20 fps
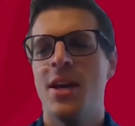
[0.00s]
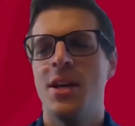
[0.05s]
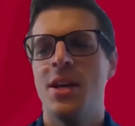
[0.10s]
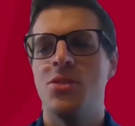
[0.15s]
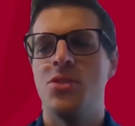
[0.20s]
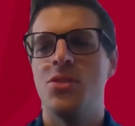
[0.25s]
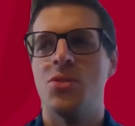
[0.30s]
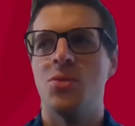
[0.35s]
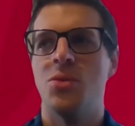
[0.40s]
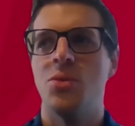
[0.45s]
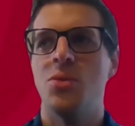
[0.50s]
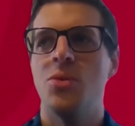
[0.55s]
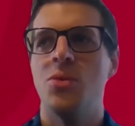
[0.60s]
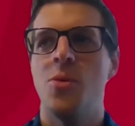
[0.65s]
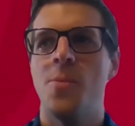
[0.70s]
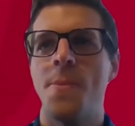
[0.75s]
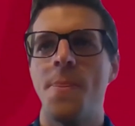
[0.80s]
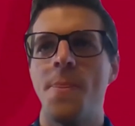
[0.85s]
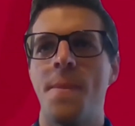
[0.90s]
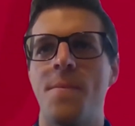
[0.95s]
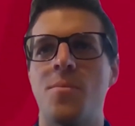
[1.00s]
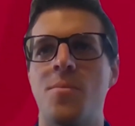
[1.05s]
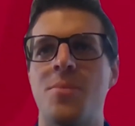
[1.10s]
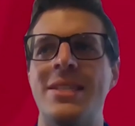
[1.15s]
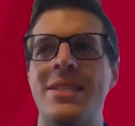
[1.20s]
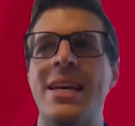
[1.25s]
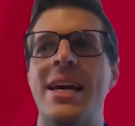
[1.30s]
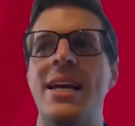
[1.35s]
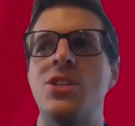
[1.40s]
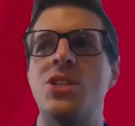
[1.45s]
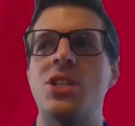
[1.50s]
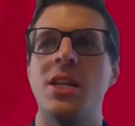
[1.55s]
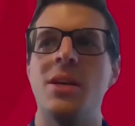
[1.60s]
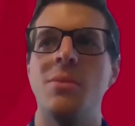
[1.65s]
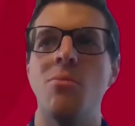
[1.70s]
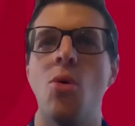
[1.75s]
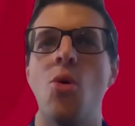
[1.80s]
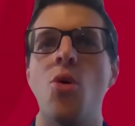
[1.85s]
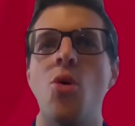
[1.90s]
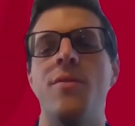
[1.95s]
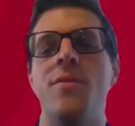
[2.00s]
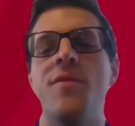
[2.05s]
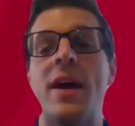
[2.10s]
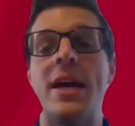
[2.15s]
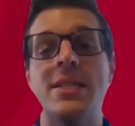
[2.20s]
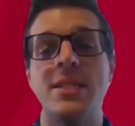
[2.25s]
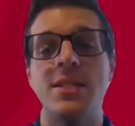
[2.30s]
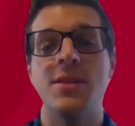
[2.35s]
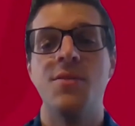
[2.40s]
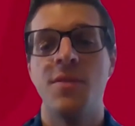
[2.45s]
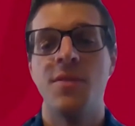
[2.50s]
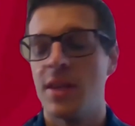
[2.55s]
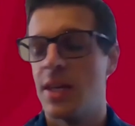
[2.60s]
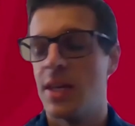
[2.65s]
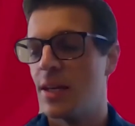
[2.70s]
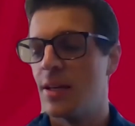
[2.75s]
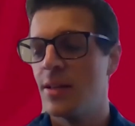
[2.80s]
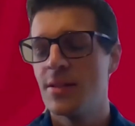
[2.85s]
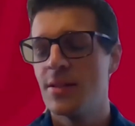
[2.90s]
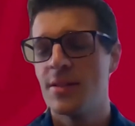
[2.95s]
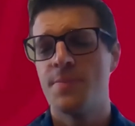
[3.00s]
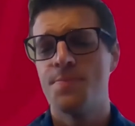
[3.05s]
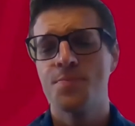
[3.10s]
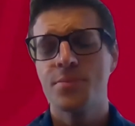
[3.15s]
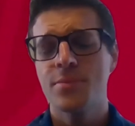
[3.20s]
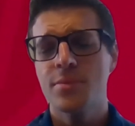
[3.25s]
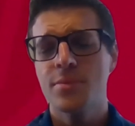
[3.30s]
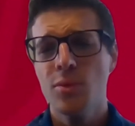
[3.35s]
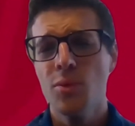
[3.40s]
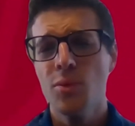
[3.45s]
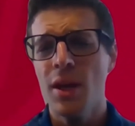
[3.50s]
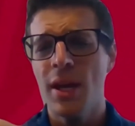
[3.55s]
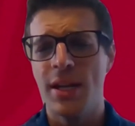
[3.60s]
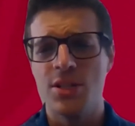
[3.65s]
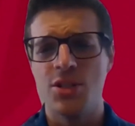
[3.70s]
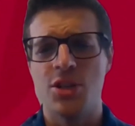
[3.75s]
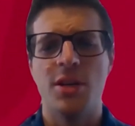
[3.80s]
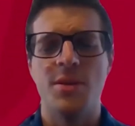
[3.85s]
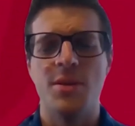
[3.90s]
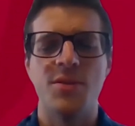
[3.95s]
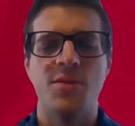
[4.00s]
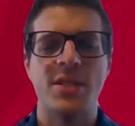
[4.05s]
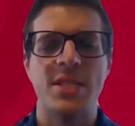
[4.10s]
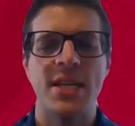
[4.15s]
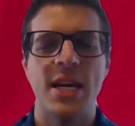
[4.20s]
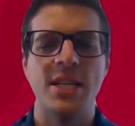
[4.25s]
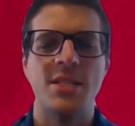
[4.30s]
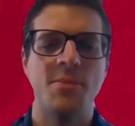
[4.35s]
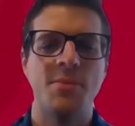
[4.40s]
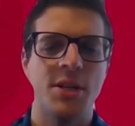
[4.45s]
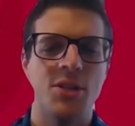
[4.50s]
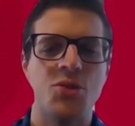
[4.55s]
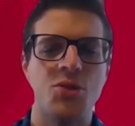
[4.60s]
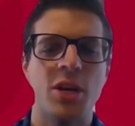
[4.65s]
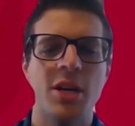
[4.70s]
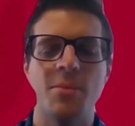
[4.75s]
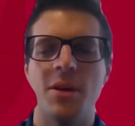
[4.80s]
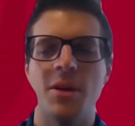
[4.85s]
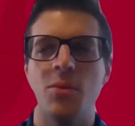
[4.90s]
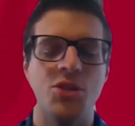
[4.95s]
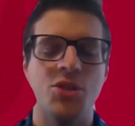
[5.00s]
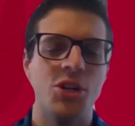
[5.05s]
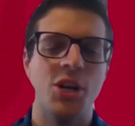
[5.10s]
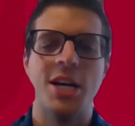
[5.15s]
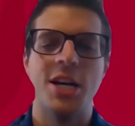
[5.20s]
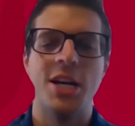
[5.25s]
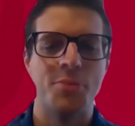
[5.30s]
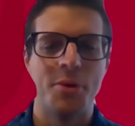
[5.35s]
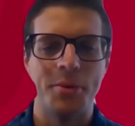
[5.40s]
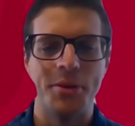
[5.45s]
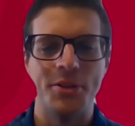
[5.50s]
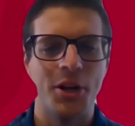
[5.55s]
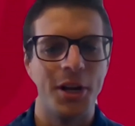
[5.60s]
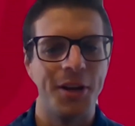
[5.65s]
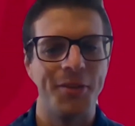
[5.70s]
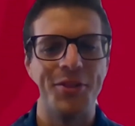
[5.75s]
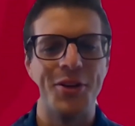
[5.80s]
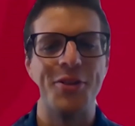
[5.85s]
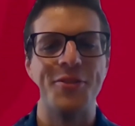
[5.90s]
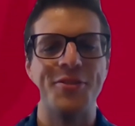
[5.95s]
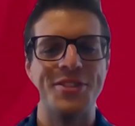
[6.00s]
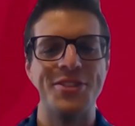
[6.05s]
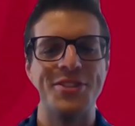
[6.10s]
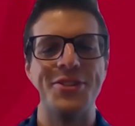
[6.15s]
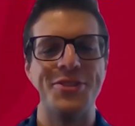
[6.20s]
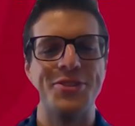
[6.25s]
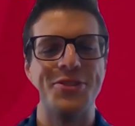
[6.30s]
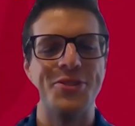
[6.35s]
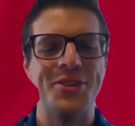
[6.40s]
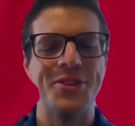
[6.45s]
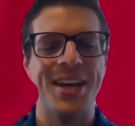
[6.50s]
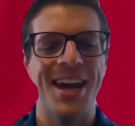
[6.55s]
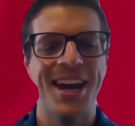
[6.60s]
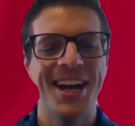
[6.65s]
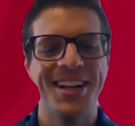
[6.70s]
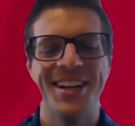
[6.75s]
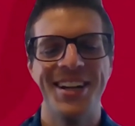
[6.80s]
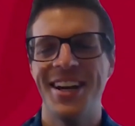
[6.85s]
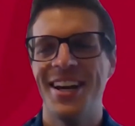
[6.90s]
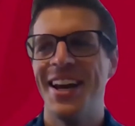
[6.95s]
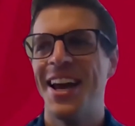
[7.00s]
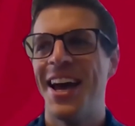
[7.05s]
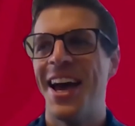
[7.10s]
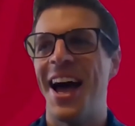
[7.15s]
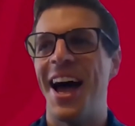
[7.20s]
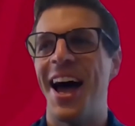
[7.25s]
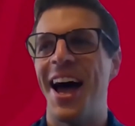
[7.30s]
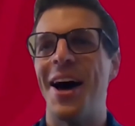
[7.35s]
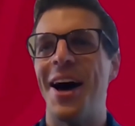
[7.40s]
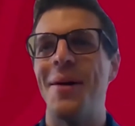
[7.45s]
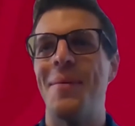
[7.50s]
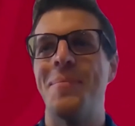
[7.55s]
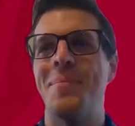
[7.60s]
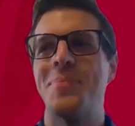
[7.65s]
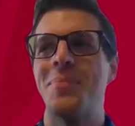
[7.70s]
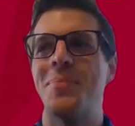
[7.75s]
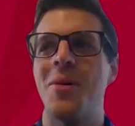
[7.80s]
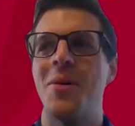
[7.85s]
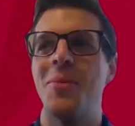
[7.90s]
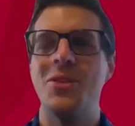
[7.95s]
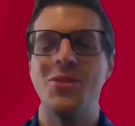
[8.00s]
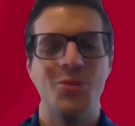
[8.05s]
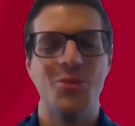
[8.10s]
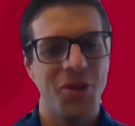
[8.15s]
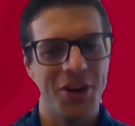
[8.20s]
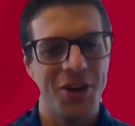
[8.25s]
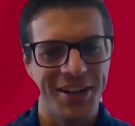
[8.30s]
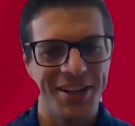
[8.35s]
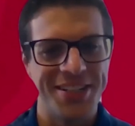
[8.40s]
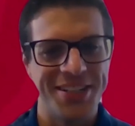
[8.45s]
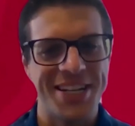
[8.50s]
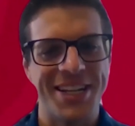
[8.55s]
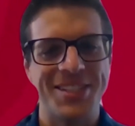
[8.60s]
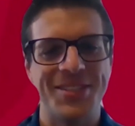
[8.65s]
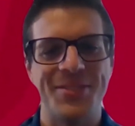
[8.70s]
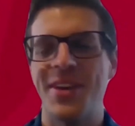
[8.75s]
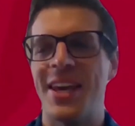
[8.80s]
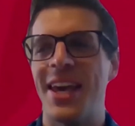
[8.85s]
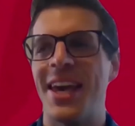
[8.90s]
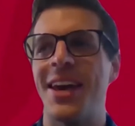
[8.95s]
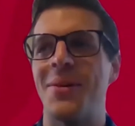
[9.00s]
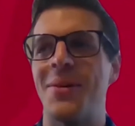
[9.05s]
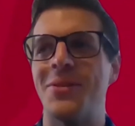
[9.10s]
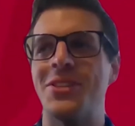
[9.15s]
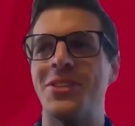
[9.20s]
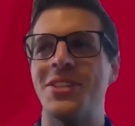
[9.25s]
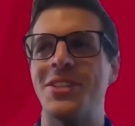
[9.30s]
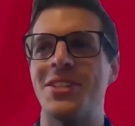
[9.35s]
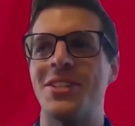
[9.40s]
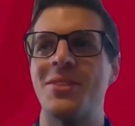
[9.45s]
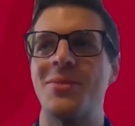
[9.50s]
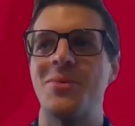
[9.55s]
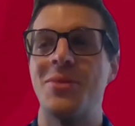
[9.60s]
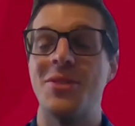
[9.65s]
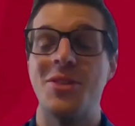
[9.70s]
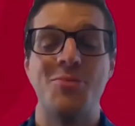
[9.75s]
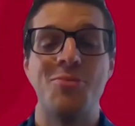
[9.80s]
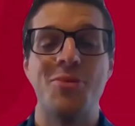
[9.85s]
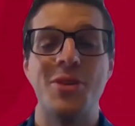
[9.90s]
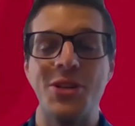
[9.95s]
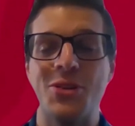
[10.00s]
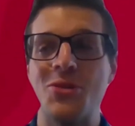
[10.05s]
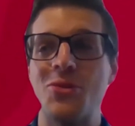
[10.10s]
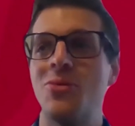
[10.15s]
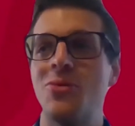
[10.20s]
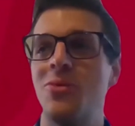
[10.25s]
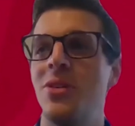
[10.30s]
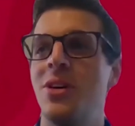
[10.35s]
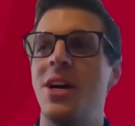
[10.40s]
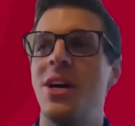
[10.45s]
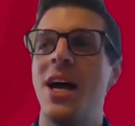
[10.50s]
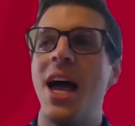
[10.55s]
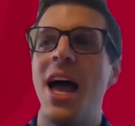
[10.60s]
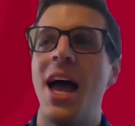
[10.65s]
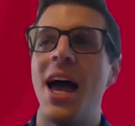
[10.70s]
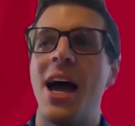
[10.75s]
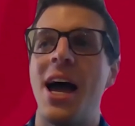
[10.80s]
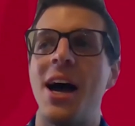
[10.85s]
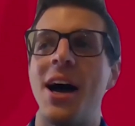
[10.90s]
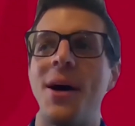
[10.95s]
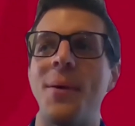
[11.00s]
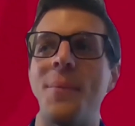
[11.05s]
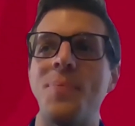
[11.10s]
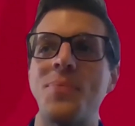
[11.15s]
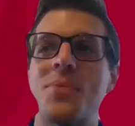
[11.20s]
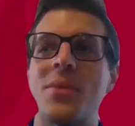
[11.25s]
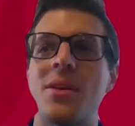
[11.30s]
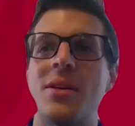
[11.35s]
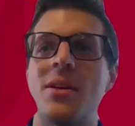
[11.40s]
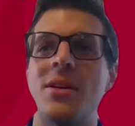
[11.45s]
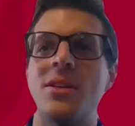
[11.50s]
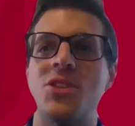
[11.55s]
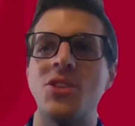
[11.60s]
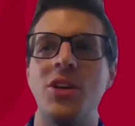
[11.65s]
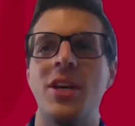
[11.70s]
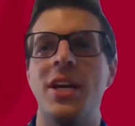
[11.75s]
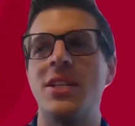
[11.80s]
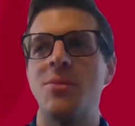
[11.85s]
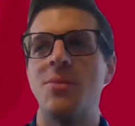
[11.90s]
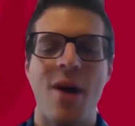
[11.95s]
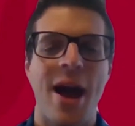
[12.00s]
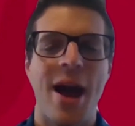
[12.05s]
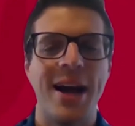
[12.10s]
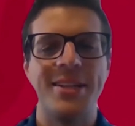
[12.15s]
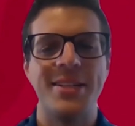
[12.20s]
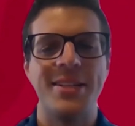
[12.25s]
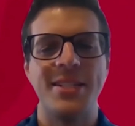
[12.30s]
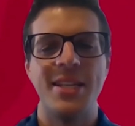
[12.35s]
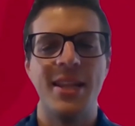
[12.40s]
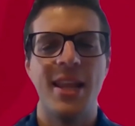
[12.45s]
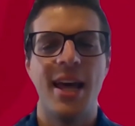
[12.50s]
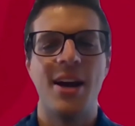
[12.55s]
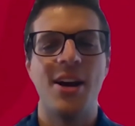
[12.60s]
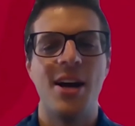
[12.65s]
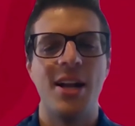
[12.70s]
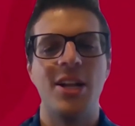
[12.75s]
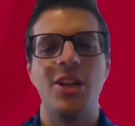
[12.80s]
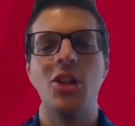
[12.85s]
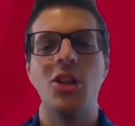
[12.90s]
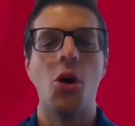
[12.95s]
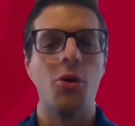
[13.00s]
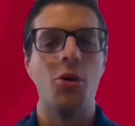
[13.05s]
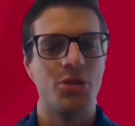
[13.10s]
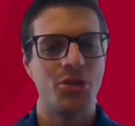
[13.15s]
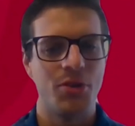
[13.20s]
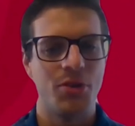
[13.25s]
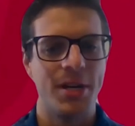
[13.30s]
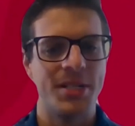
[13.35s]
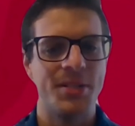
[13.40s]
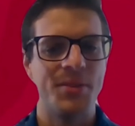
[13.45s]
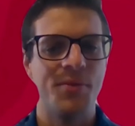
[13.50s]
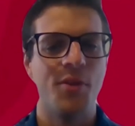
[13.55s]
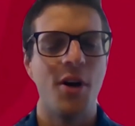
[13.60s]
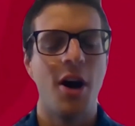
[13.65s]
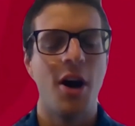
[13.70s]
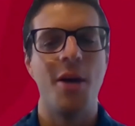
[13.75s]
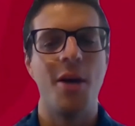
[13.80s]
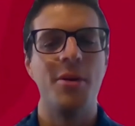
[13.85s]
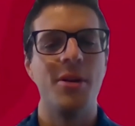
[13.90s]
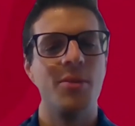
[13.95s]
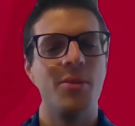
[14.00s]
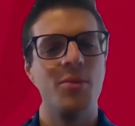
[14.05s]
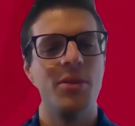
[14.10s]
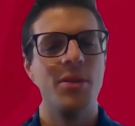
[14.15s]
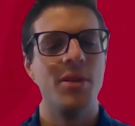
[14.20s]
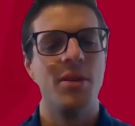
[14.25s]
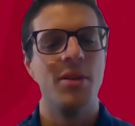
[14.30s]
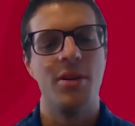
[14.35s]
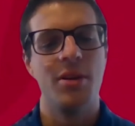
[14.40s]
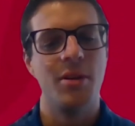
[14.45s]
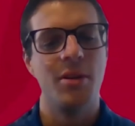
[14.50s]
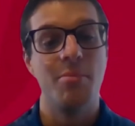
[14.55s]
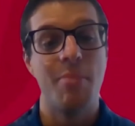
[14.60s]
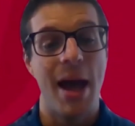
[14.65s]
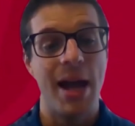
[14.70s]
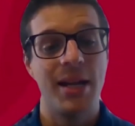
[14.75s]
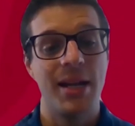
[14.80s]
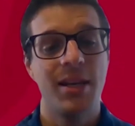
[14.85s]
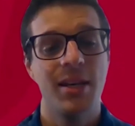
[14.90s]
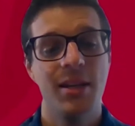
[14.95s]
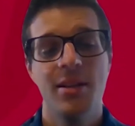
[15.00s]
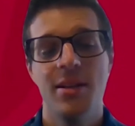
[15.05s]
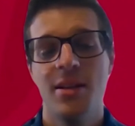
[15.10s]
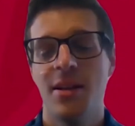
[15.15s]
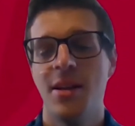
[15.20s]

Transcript: do potentially more invasive things in terms of assessment and treatment, which you guys probably don't even know physios do yet. But we do work in intensive care, which is pretty cool. So you get to practice in that kind of low stress environment with the mannequin,